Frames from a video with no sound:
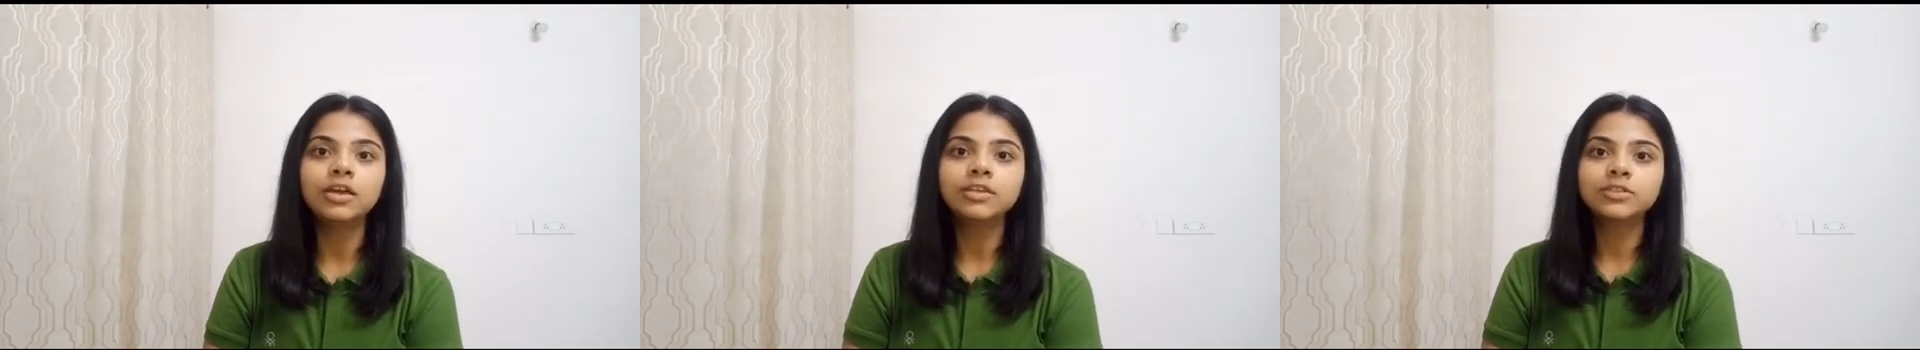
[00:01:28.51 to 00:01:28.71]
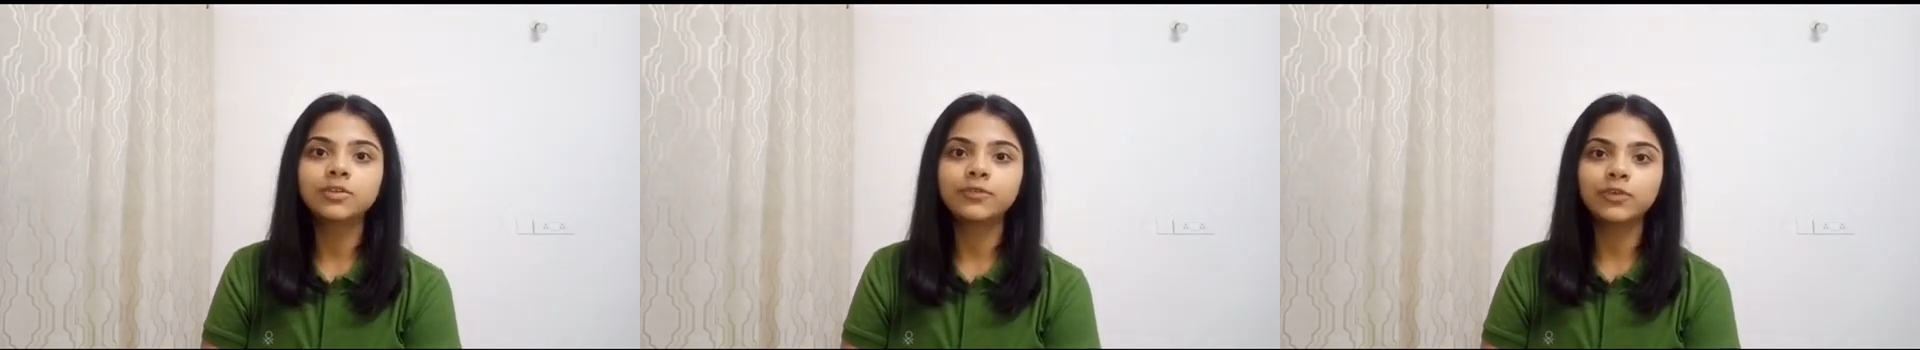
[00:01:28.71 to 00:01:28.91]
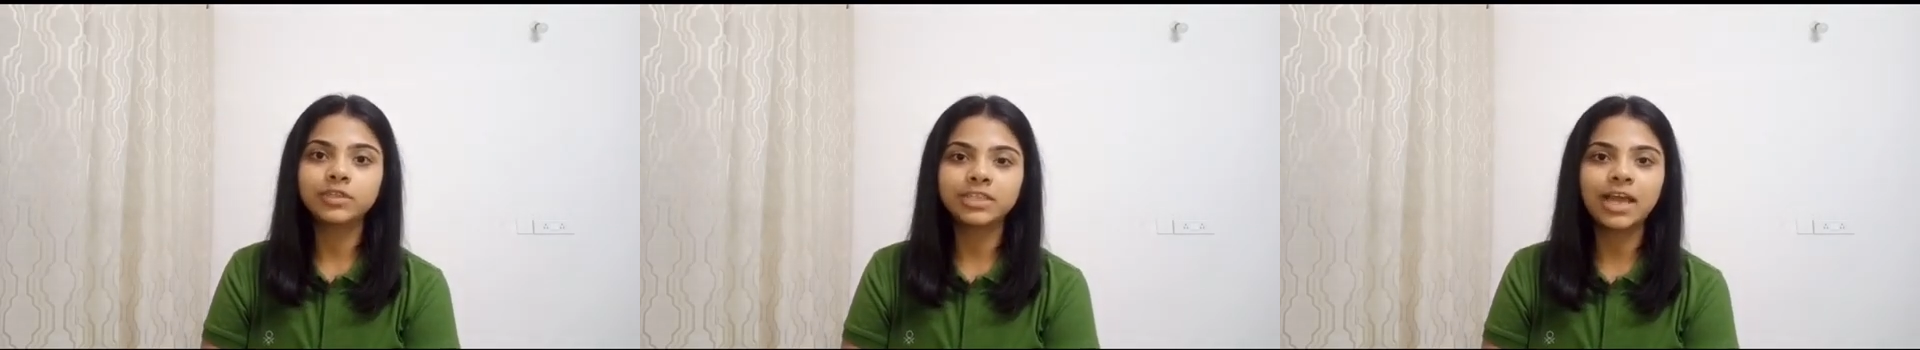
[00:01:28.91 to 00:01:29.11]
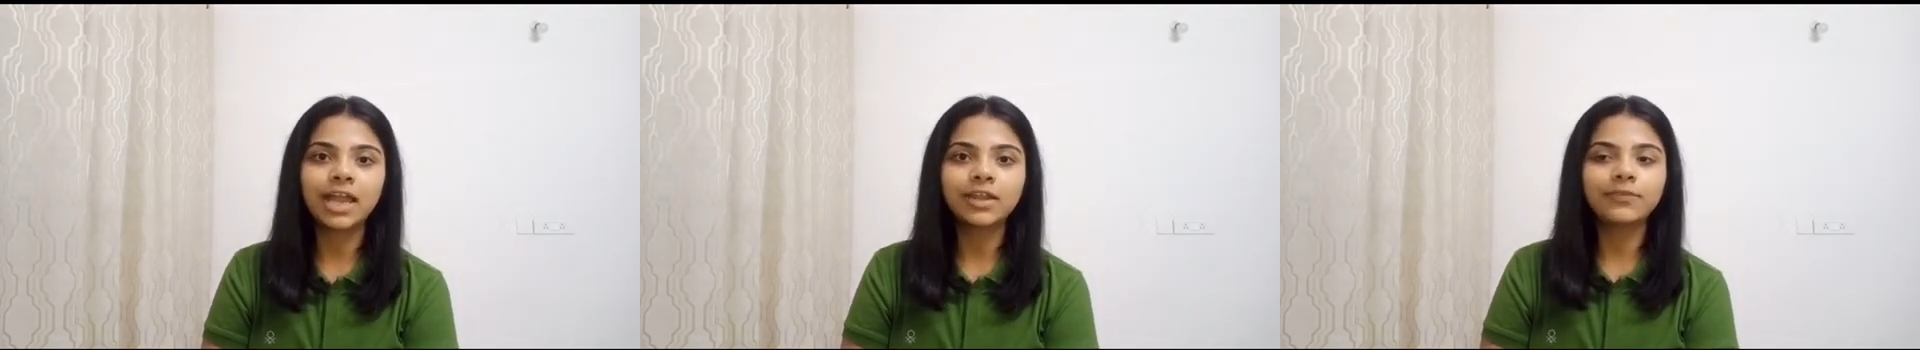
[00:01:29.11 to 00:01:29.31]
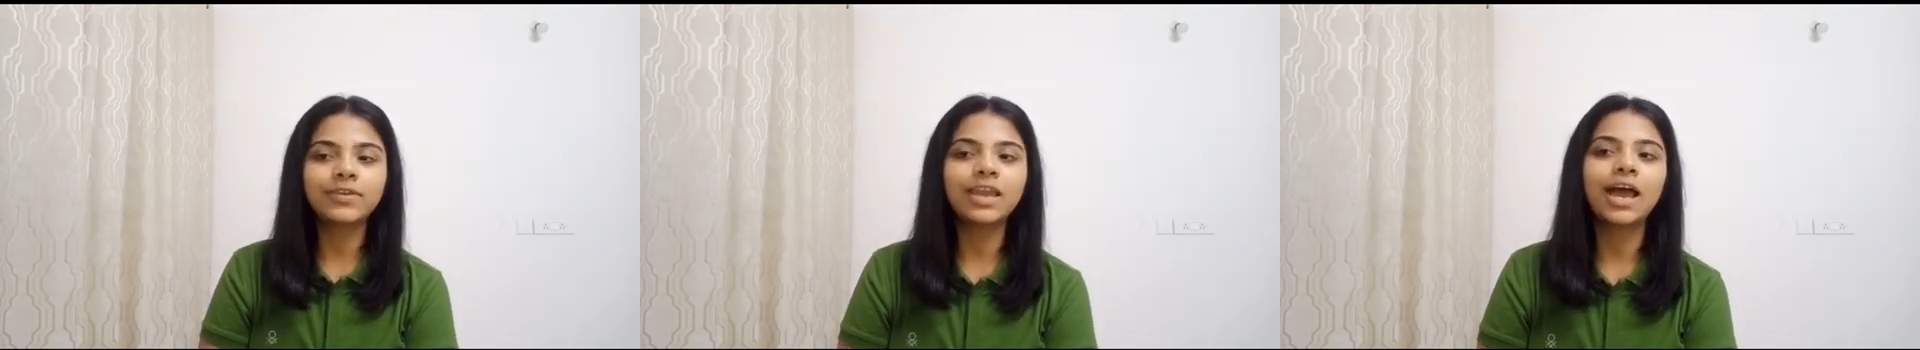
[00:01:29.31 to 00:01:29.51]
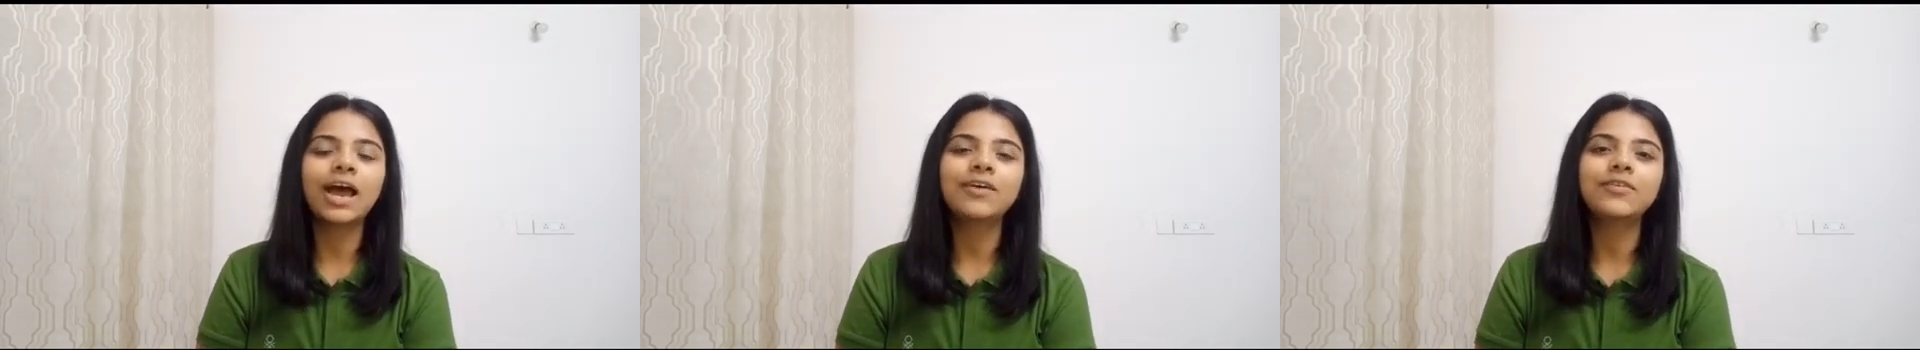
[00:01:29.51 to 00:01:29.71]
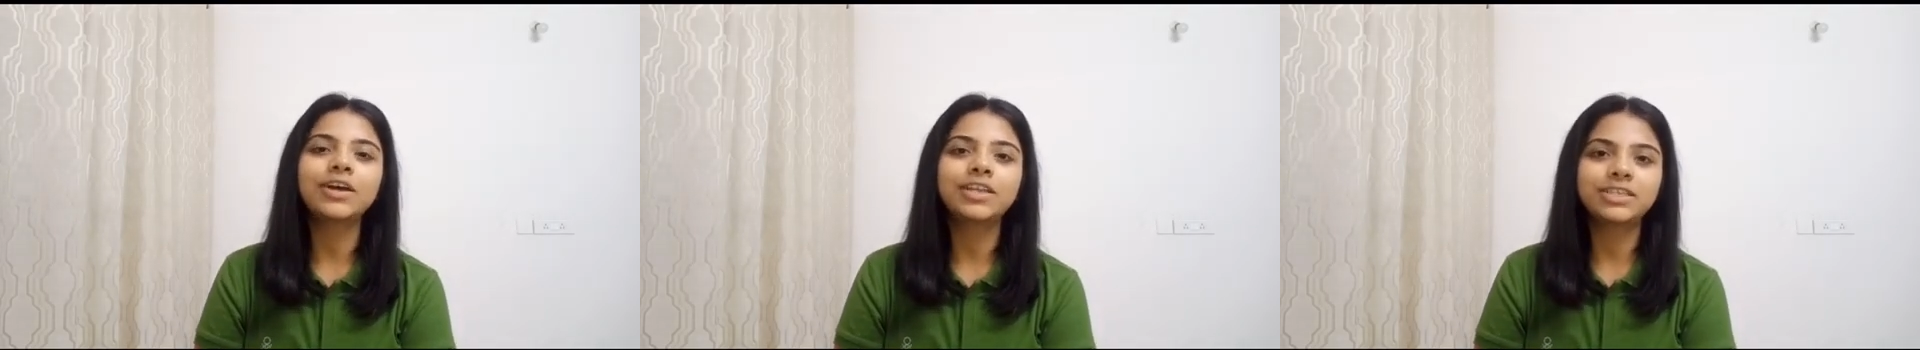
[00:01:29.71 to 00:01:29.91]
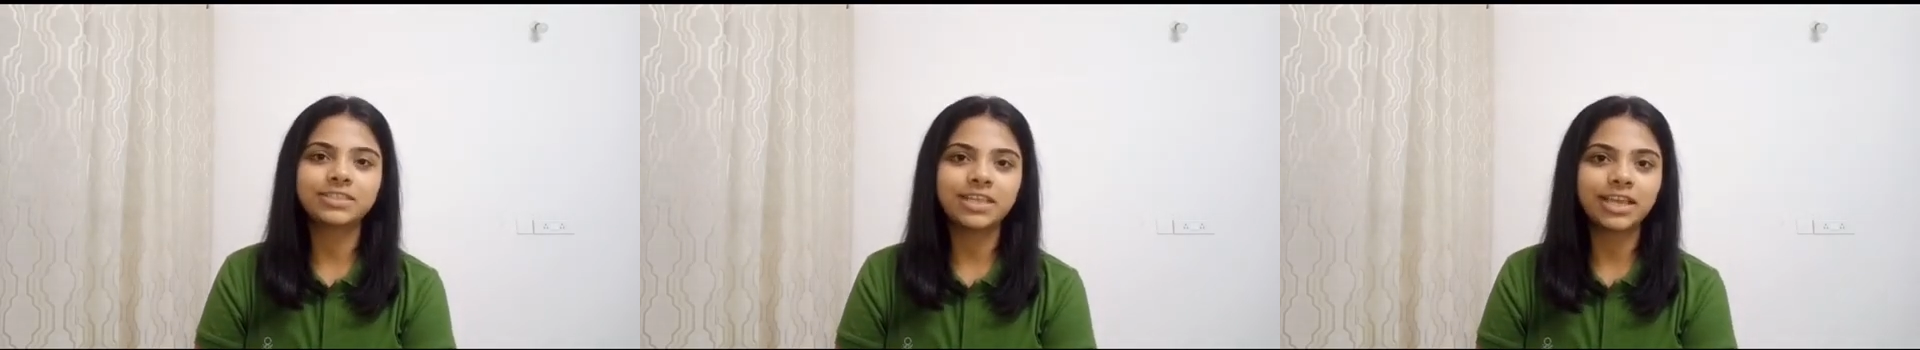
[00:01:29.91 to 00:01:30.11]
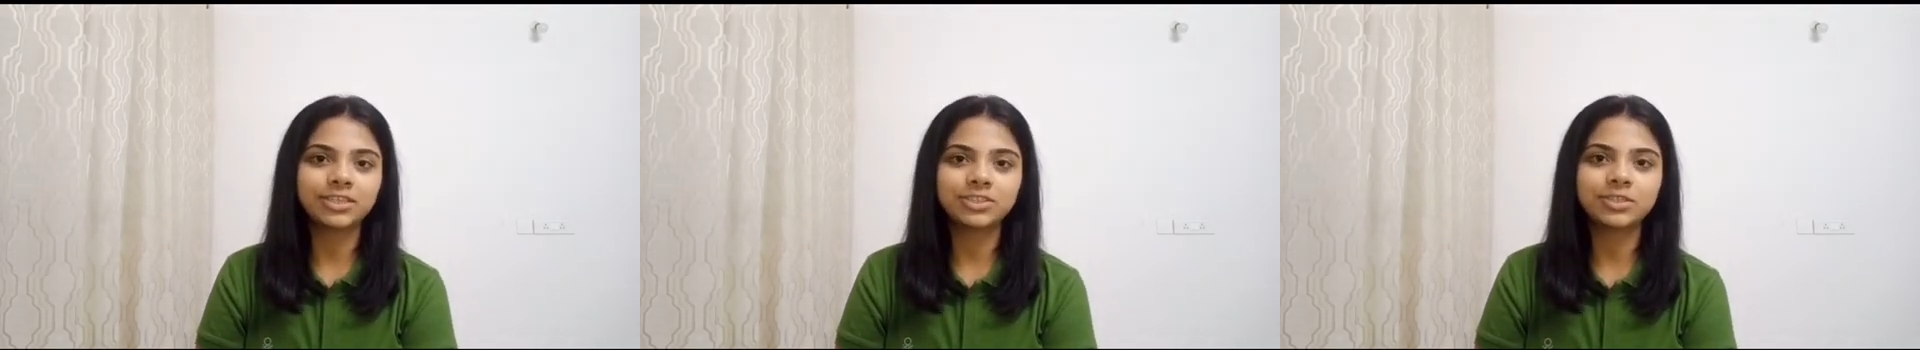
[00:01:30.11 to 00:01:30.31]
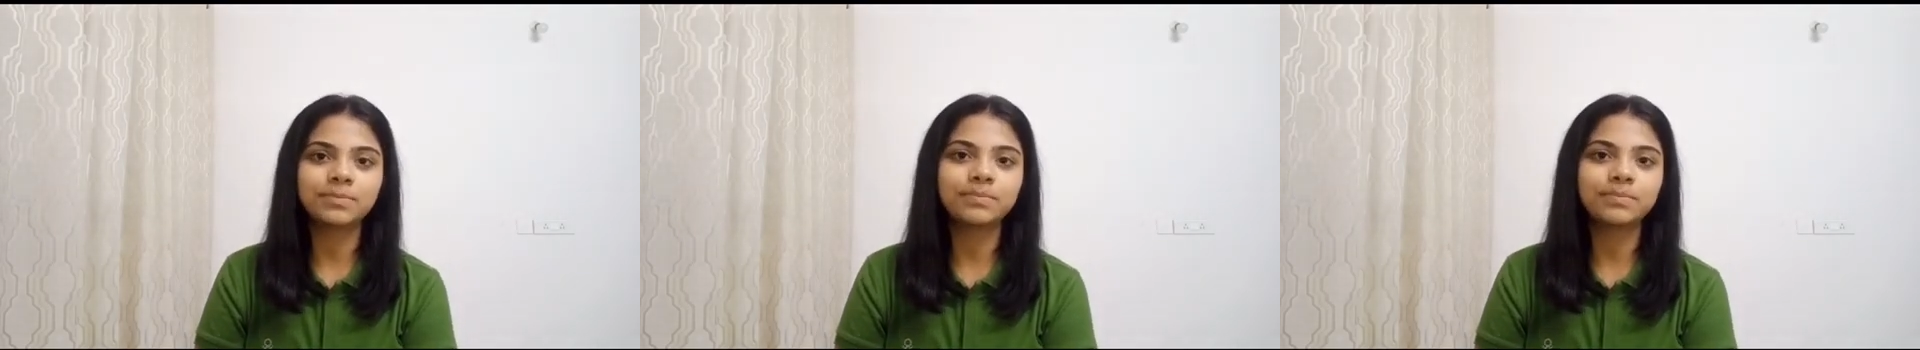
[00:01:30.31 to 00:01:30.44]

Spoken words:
So for that, we have our dissection